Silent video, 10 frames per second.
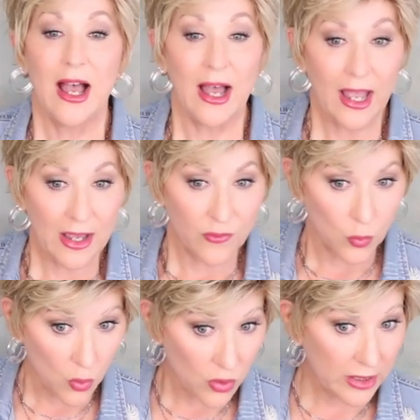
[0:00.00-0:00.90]
I have
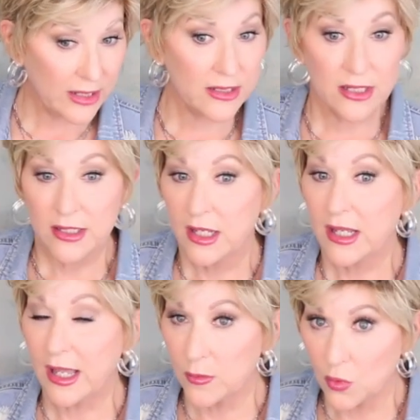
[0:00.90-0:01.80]
worn it
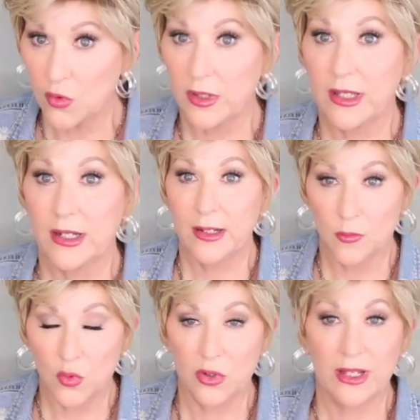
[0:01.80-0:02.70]
and worn
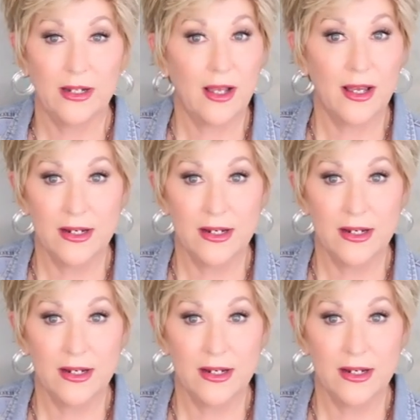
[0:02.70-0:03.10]
and worn it.